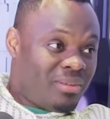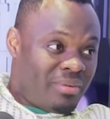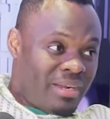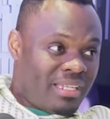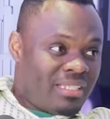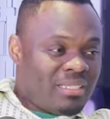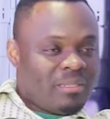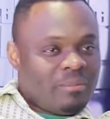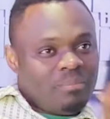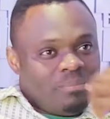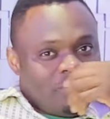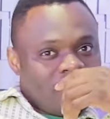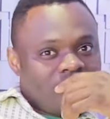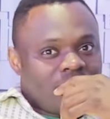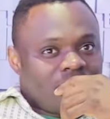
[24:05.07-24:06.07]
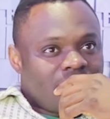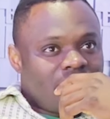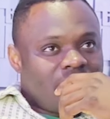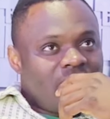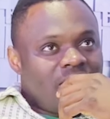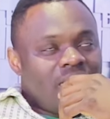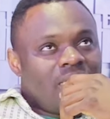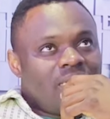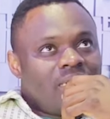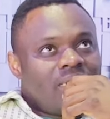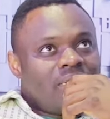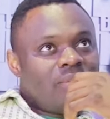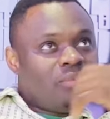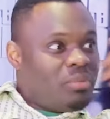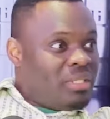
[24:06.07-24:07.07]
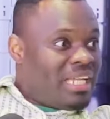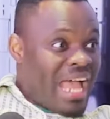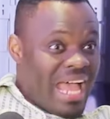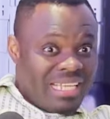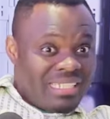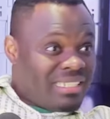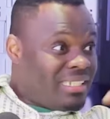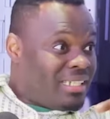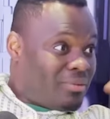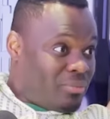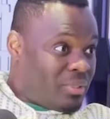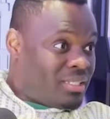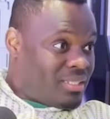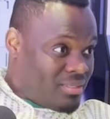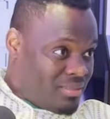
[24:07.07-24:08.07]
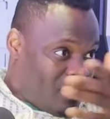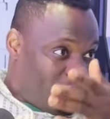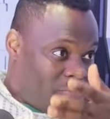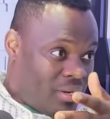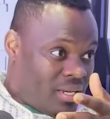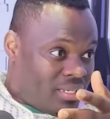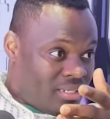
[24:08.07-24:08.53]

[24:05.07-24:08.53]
Right? We had dinner with a friend.